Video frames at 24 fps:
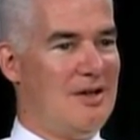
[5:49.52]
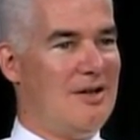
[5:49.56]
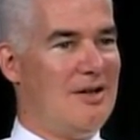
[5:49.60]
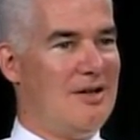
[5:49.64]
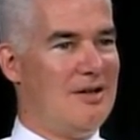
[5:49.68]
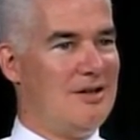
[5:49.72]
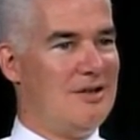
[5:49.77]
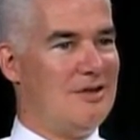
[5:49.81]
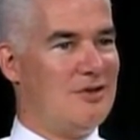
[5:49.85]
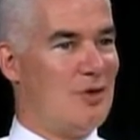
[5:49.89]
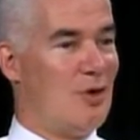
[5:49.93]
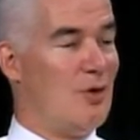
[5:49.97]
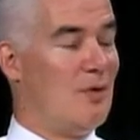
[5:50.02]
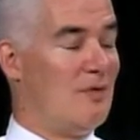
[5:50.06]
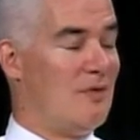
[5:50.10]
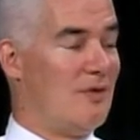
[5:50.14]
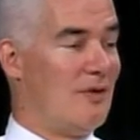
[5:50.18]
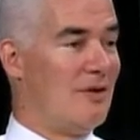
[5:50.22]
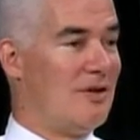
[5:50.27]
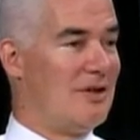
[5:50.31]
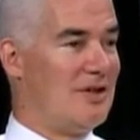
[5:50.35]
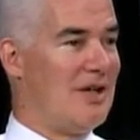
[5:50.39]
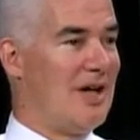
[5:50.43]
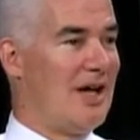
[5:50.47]
is
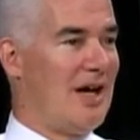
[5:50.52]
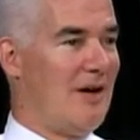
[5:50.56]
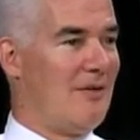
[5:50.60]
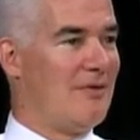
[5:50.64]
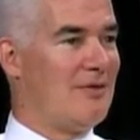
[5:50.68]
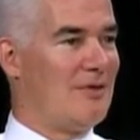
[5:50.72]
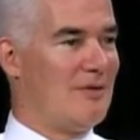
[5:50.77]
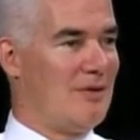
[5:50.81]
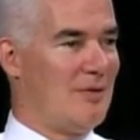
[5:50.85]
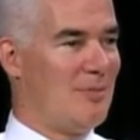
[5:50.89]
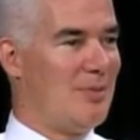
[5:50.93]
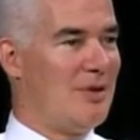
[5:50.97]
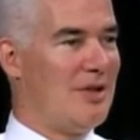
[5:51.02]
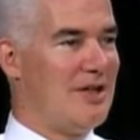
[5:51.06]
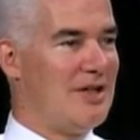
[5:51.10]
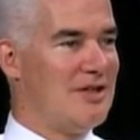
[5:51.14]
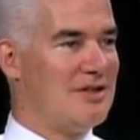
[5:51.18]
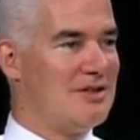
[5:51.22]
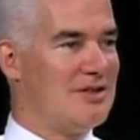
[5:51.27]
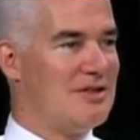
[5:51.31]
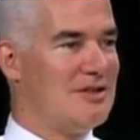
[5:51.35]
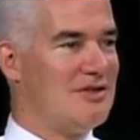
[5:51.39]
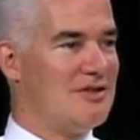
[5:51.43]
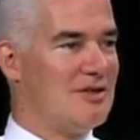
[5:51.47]
over. You have exactly.
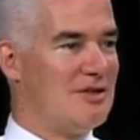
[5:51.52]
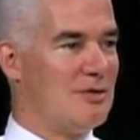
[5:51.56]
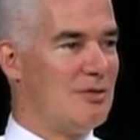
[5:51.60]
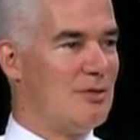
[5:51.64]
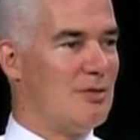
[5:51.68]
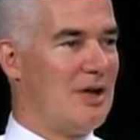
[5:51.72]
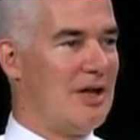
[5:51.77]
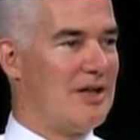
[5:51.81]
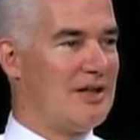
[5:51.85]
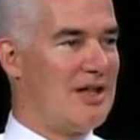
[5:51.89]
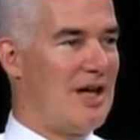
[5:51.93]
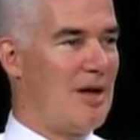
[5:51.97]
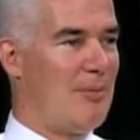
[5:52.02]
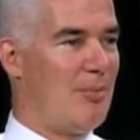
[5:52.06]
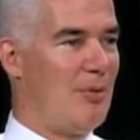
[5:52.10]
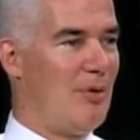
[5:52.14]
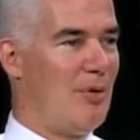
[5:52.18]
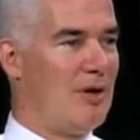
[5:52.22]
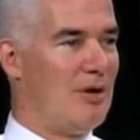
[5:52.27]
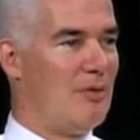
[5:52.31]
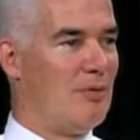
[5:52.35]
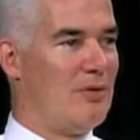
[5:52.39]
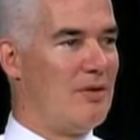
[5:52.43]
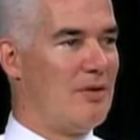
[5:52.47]
to replace it. So we're right. at that
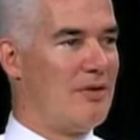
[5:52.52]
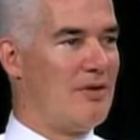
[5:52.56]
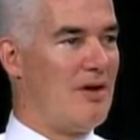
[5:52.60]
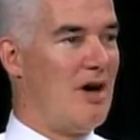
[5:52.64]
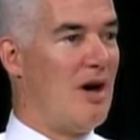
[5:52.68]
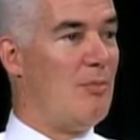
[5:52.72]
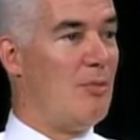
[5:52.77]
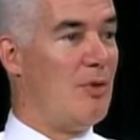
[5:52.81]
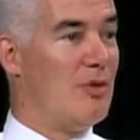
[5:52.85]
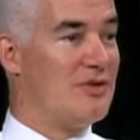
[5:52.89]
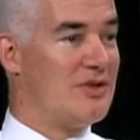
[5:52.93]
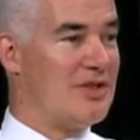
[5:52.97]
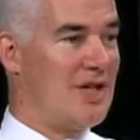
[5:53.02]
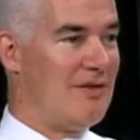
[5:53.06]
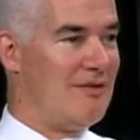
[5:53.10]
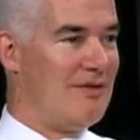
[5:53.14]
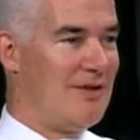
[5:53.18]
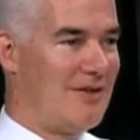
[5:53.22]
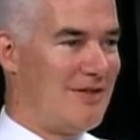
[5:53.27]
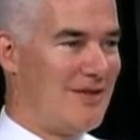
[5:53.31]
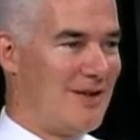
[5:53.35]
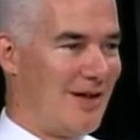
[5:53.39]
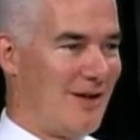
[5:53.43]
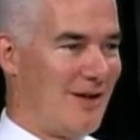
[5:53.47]
point with almost everything. You're